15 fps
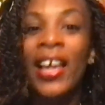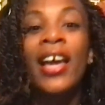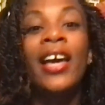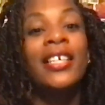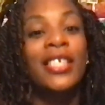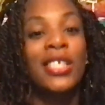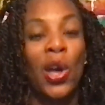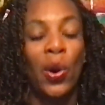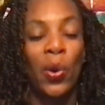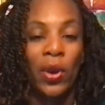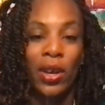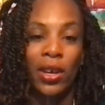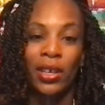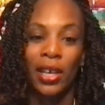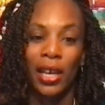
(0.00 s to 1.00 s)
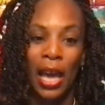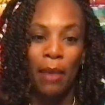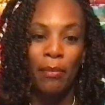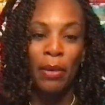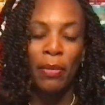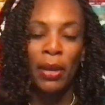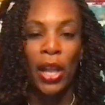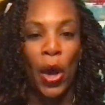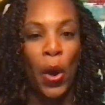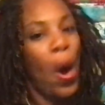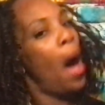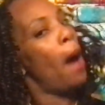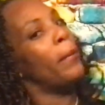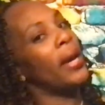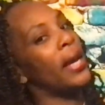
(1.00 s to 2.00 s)
So get at me below.
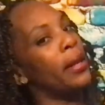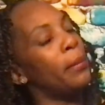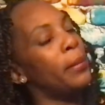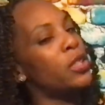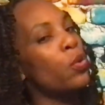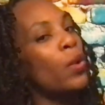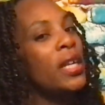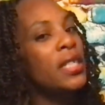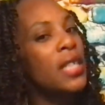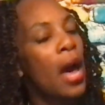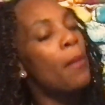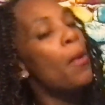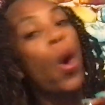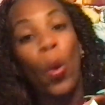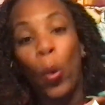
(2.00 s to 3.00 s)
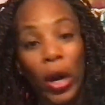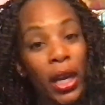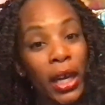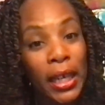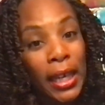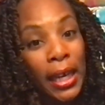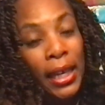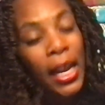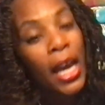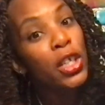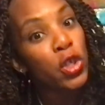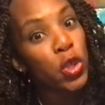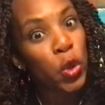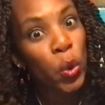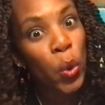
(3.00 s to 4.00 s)
But in the between time, we're going to get
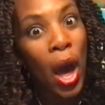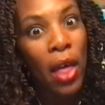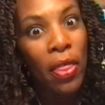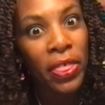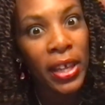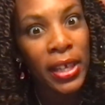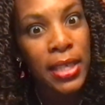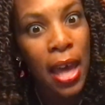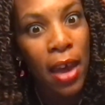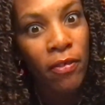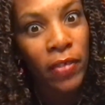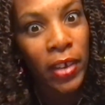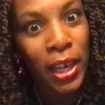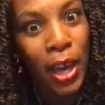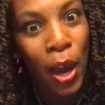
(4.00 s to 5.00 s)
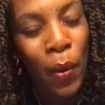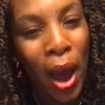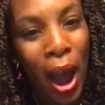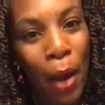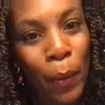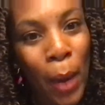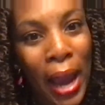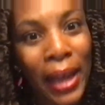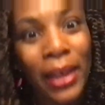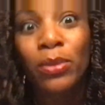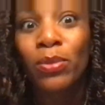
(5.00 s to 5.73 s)
to this video. All right.